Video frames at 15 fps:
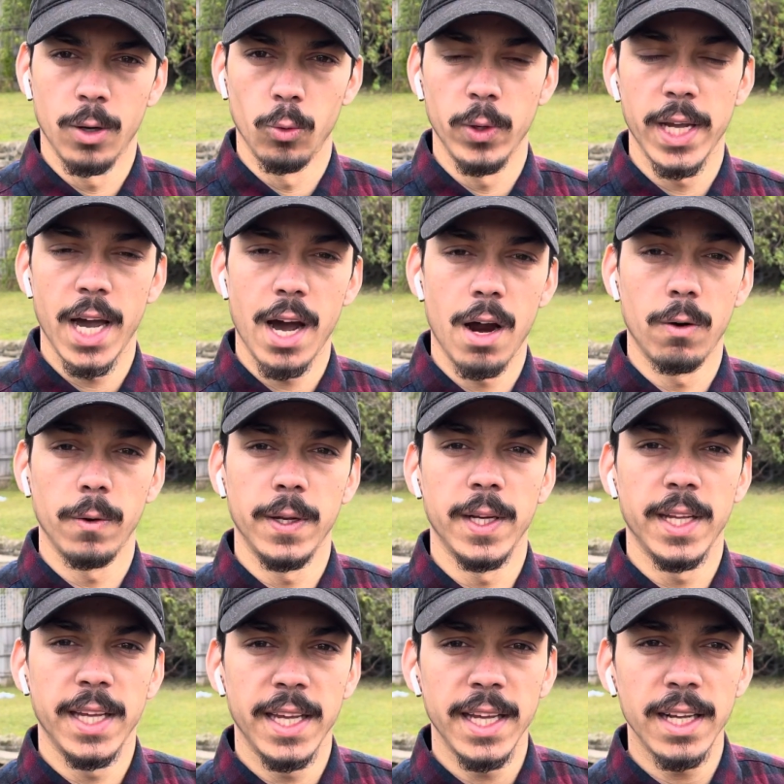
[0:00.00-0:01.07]
We are in
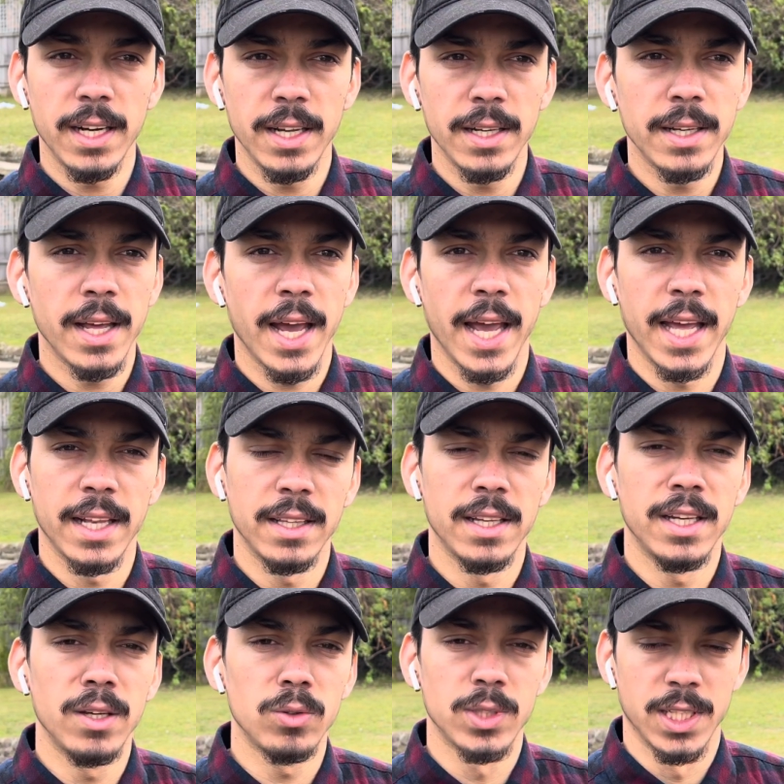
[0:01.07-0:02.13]
England and the
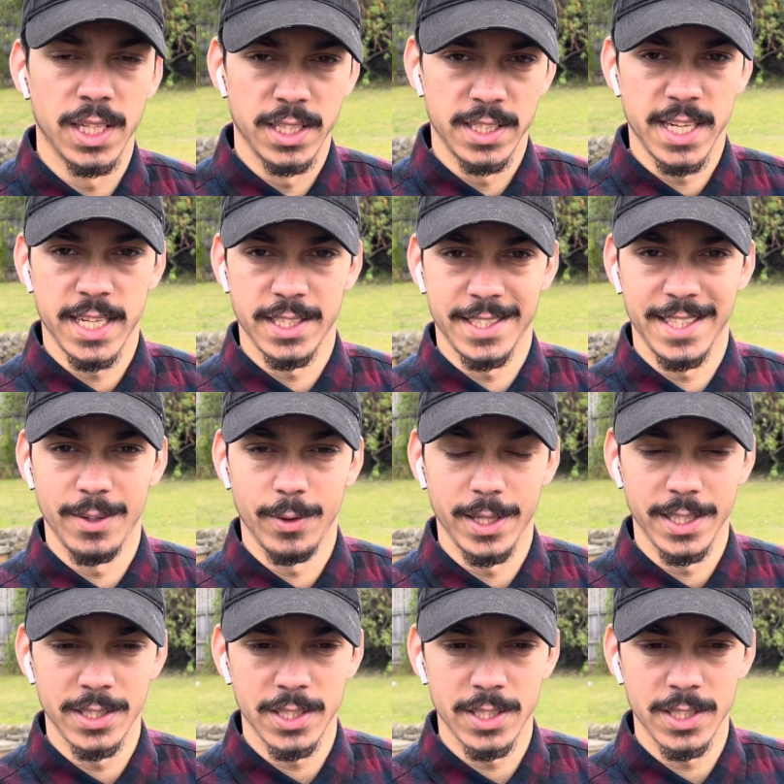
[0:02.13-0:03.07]
New Zealand Test Series,